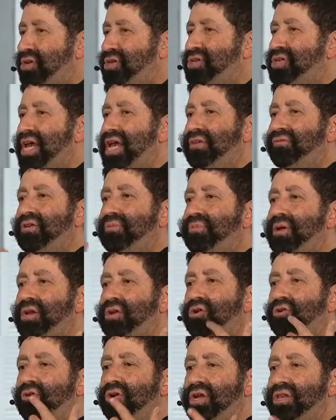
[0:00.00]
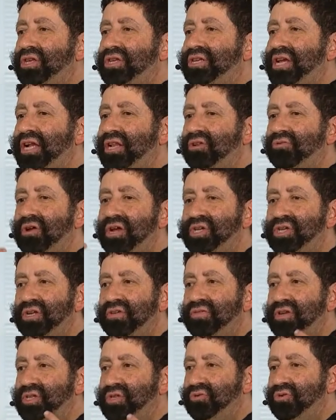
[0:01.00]
what David Ben-Gurion, the
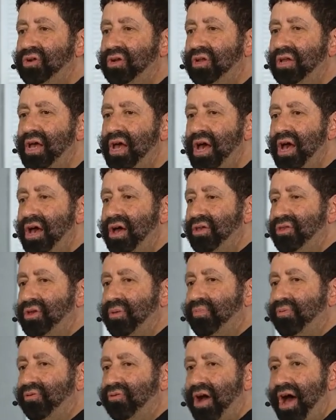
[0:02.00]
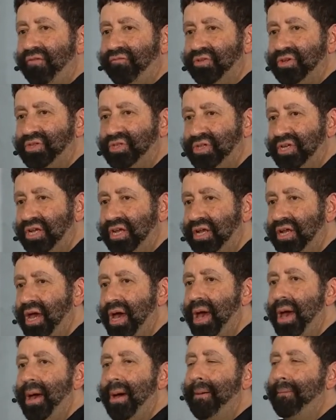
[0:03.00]
Declaration of Israel, the prophecy
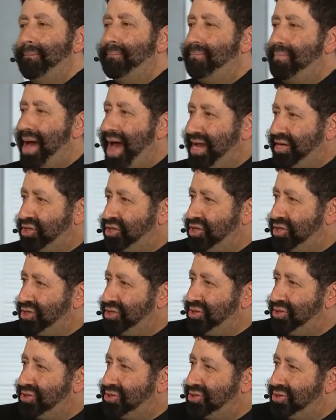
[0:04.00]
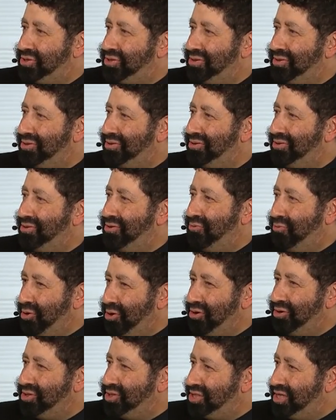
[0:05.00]
matches the
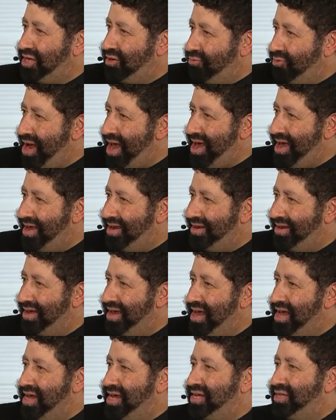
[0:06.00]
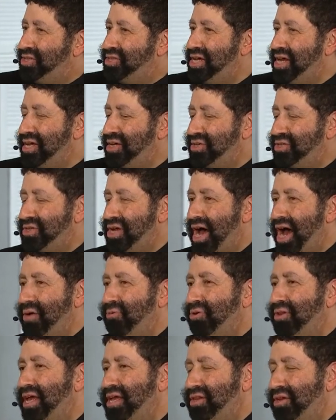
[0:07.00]
words he read. It says,
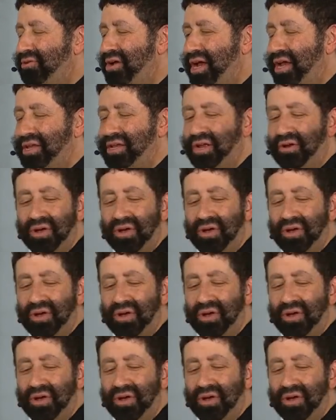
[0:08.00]
I will end their,